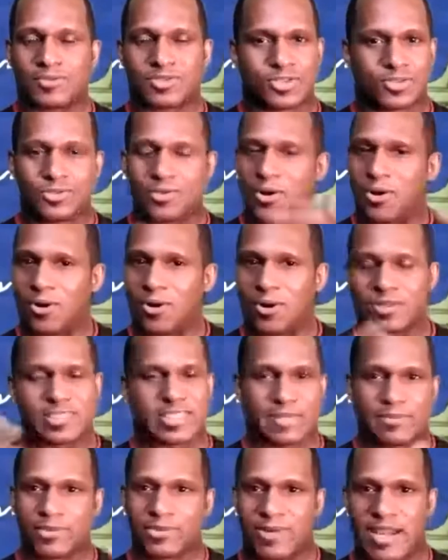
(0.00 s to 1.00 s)
to all
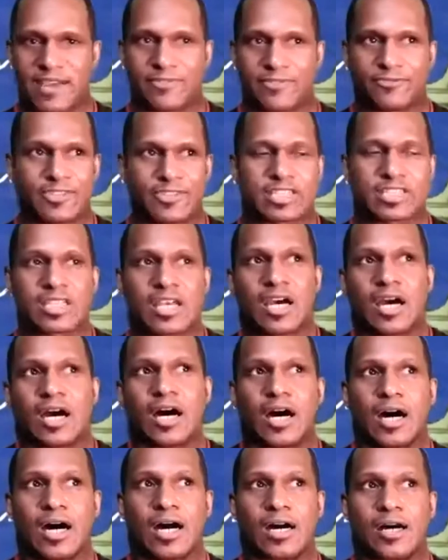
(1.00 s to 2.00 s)
demographics.
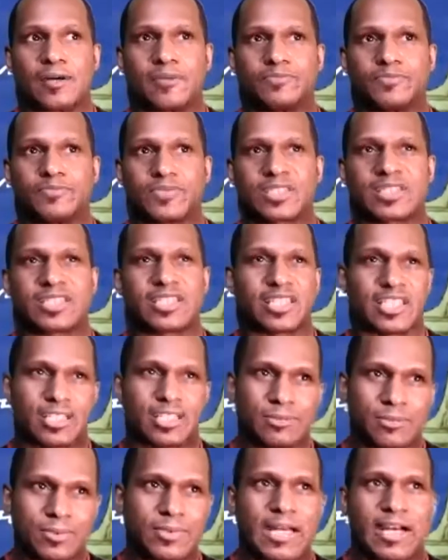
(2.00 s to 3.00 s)

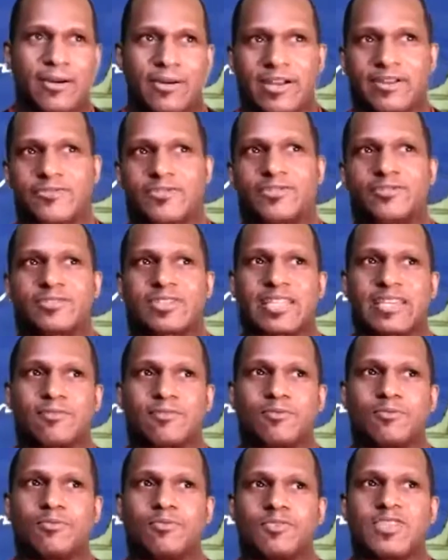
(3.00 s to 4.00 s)
Kiru, however,
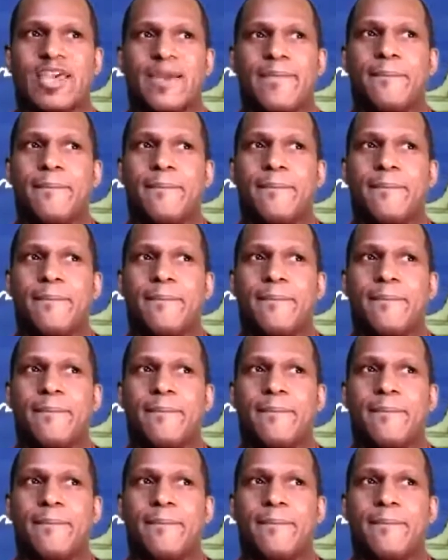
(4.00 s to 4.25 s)
their